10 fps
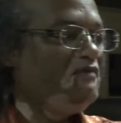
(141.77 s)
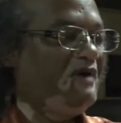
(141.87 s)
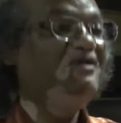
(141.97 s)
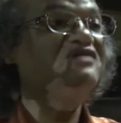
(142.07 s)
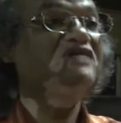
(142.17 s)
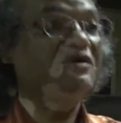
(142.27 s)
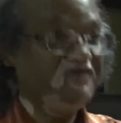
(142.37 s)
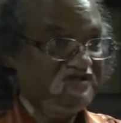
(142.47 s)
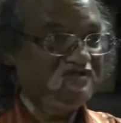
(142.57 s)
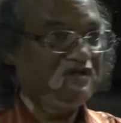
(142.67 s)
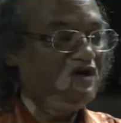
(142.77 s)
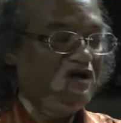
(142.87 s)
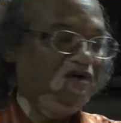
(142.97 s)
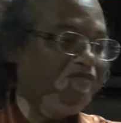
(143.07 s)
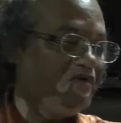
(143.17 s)
public service,
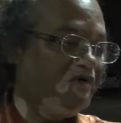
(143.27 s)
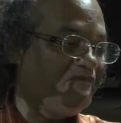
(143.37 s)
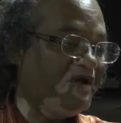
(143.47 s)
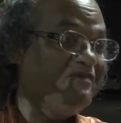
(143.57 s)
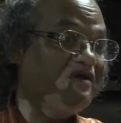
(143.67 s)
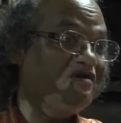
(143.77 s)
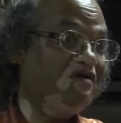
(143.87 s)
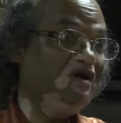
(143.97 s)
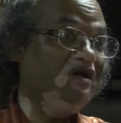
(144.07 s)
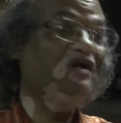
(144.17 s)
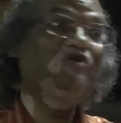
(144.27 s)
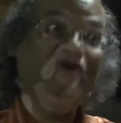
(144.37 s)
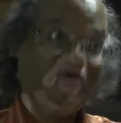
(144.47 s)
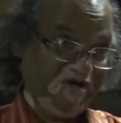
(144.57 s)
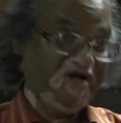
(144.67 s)
private
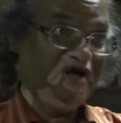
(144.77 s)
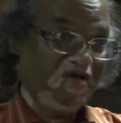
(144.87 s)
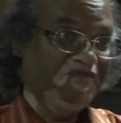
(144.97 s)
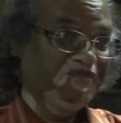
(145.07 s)
electronic media,